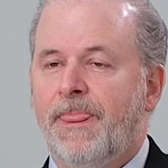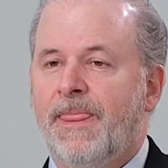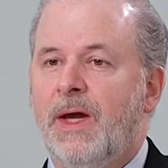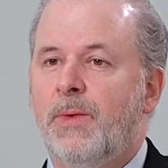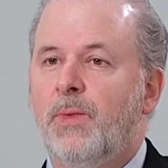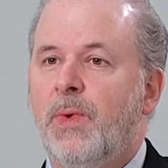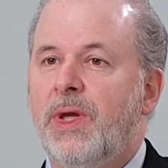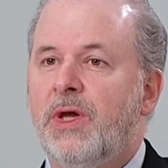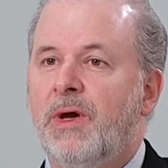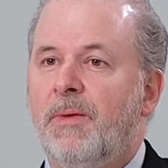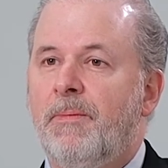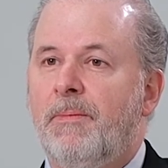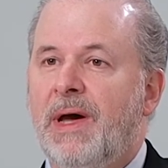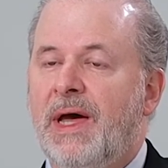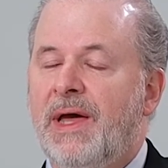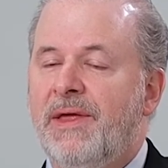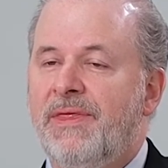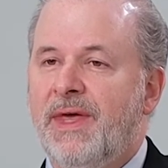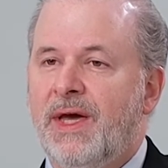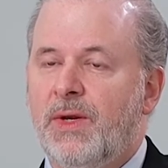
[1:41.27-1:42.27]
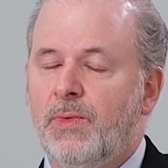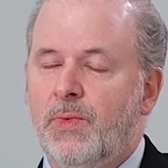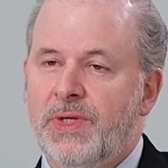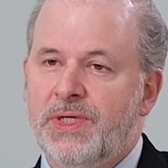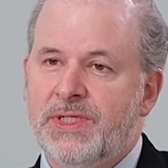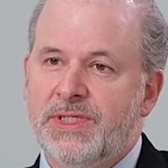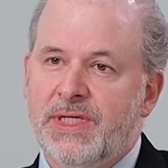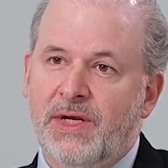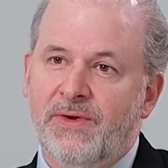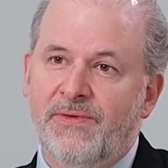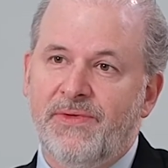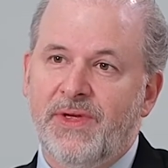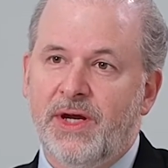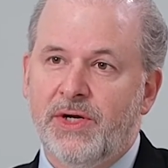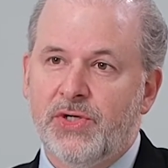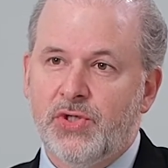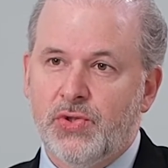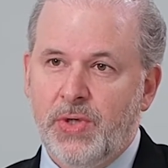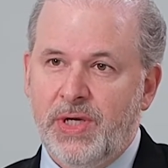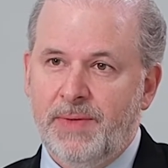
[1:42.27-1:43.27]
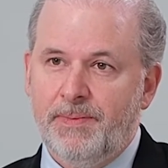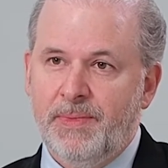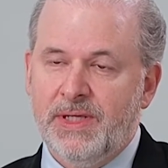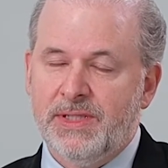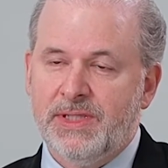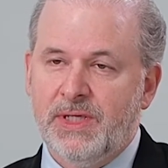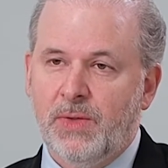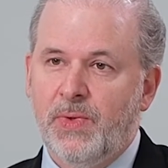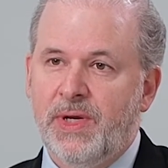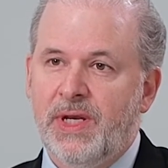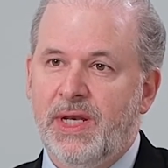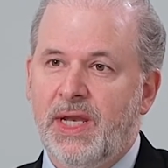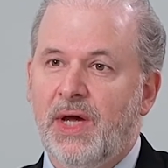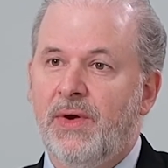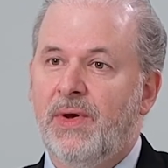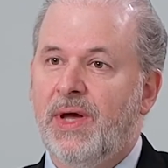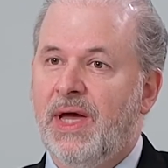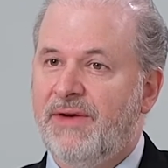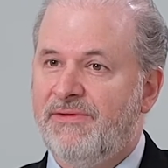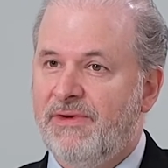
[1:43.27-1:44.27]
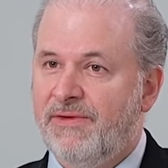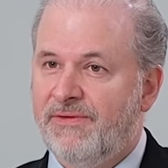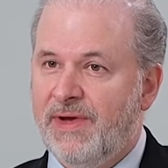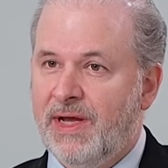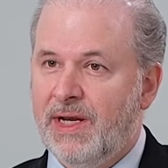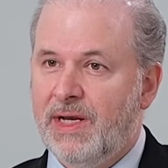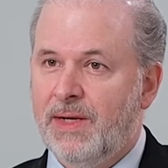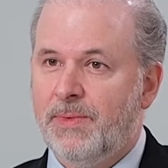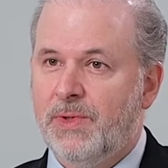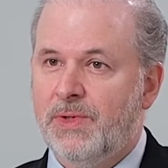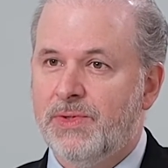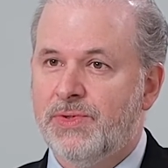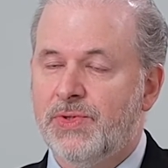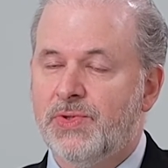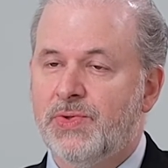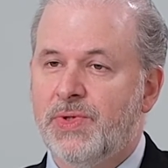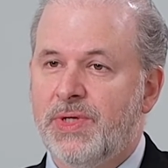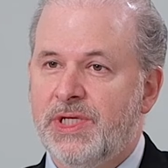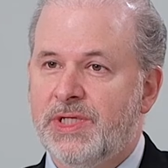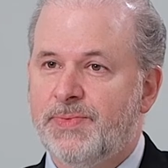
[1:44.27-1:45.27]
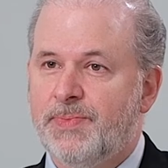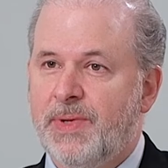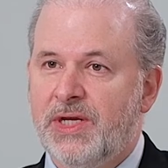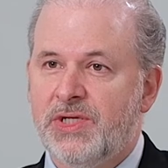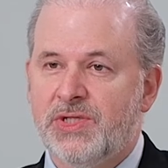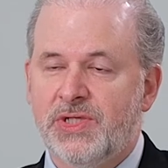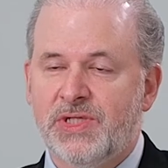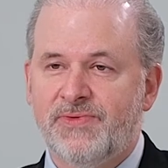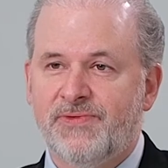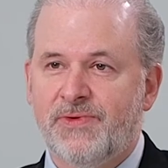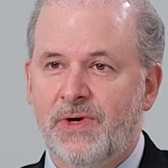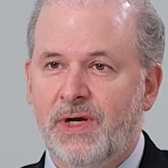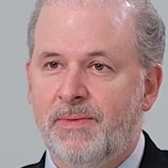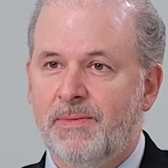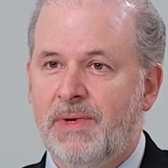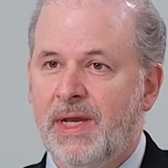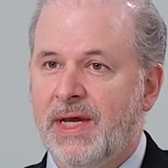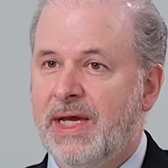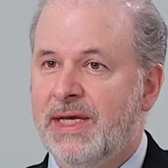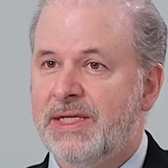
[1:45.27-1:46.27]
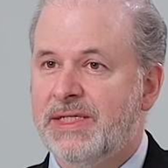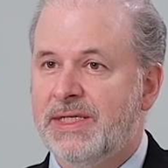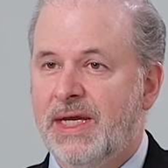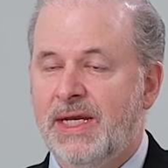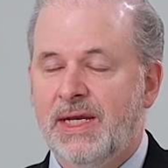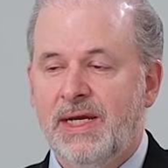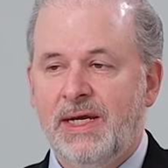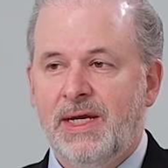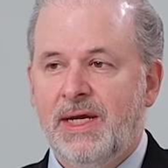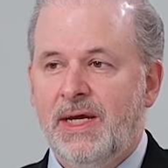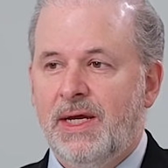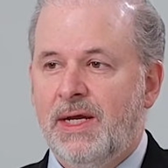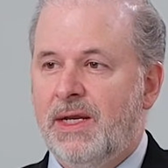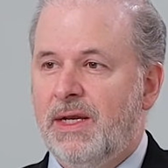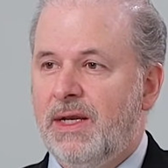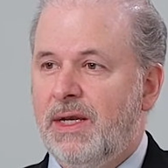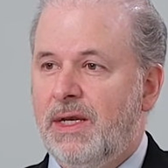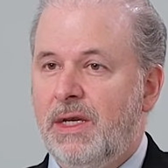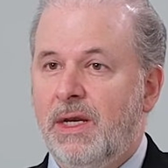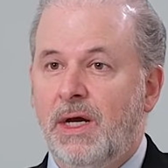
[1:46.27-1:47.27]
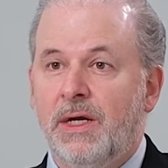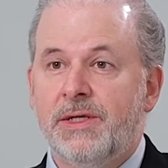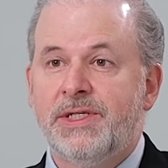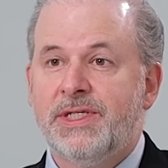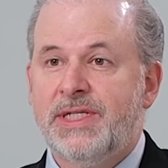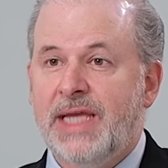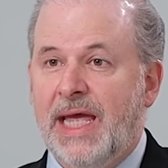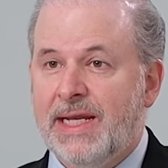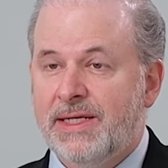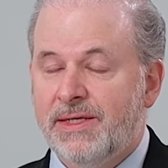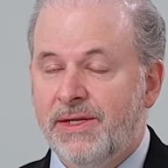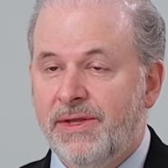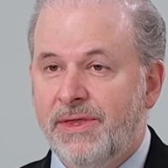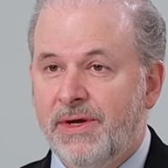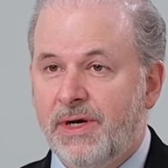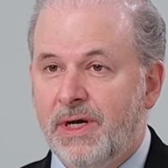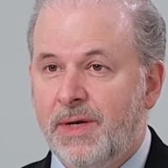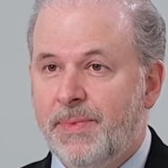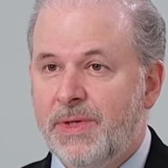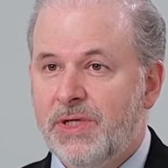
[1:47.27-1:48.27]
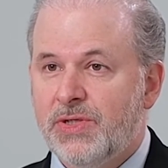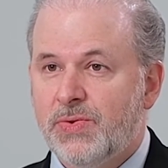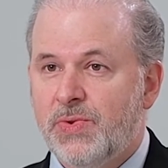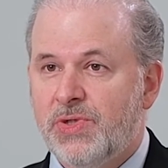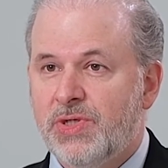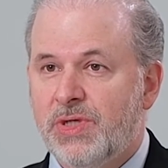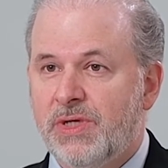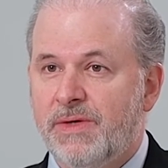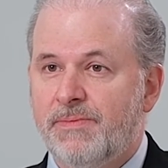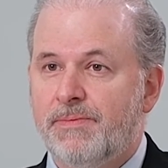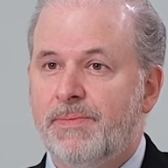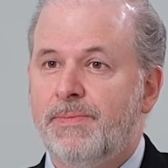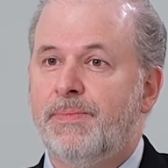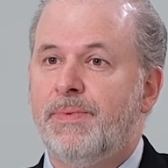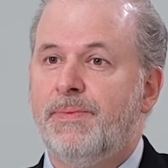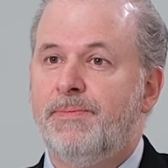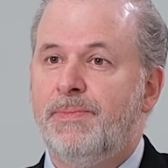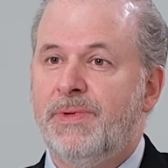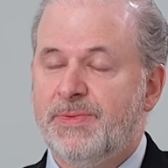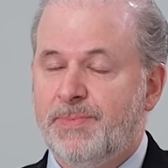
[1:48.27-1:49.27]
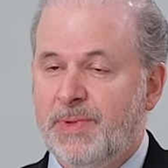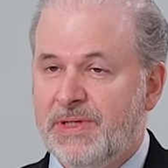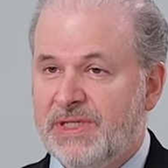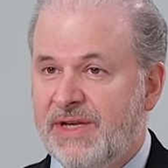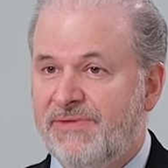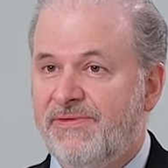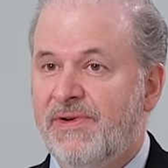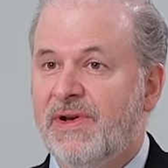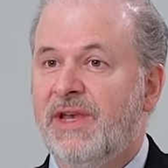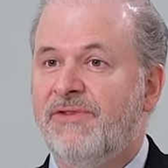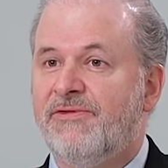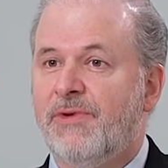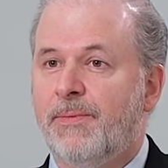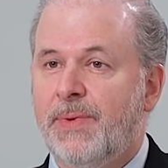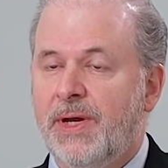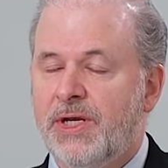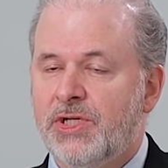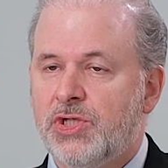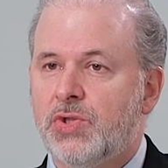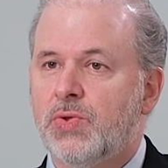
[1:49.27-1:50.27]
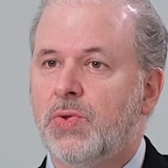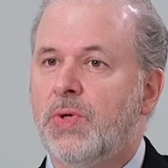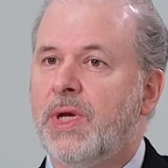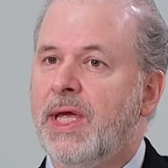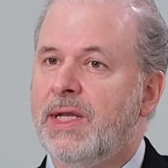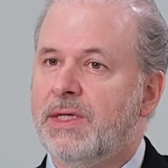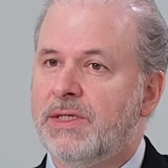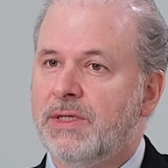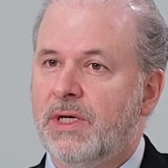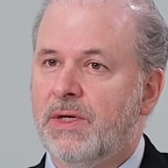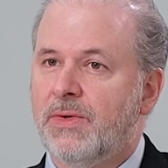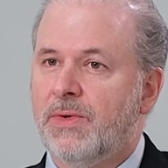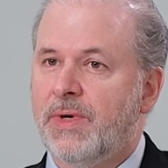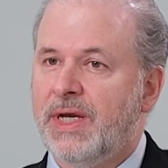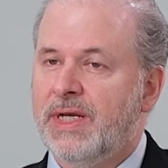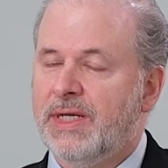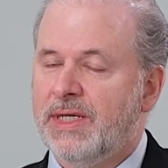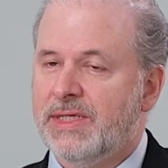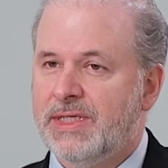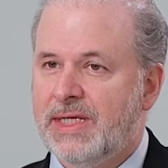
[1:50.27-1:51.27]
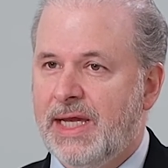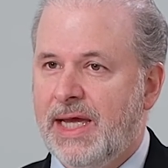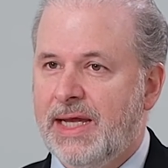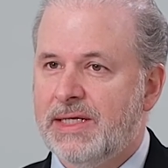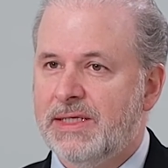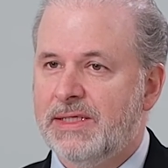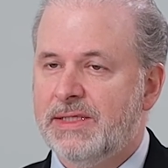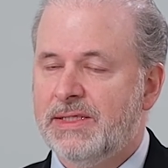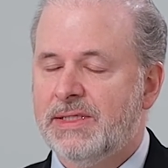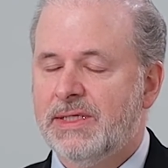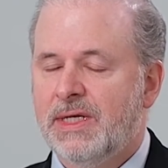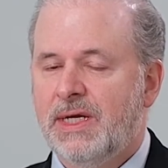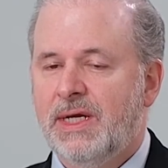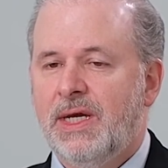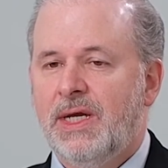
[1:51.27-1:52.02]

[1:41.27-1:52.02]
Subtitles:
And we combine that with state-of-the-art treatments that we now have available to treat these patients, from, like I said, non-statin therapies, which are specifically for patients who can't tolerate statins,